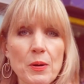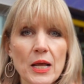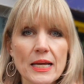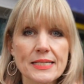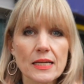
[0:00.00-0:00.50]

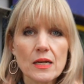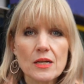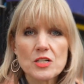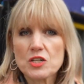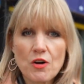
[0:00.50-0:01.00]
bullet,
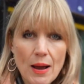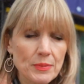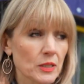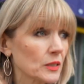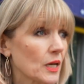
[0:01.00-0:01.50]

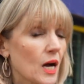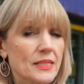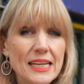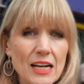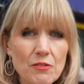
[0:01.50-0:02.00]
shrapnel,
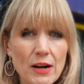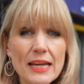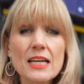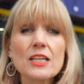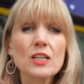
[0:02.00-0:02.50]

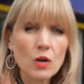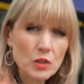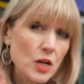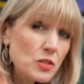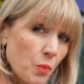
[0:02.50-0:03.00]
artillery, God
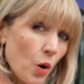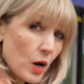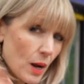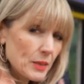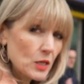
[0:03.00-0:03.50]
knows what
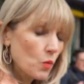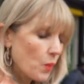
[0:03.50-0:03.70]
coming your